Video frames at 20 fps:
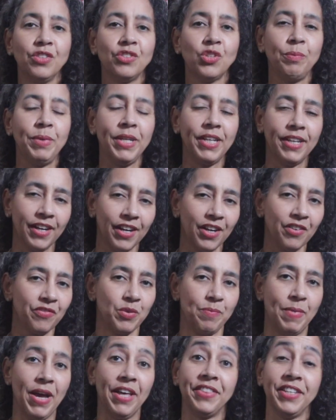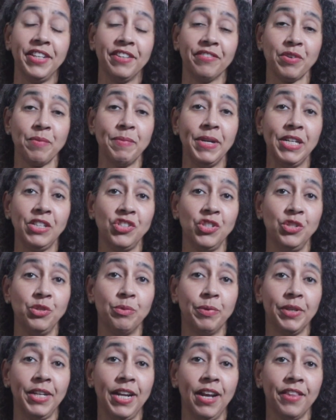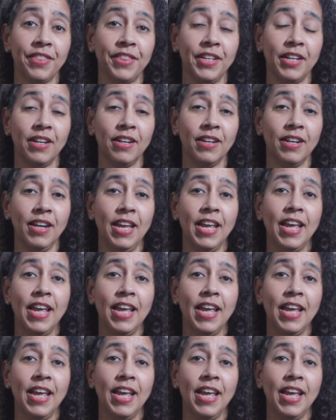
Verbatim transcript: So be careful about the information you put out there.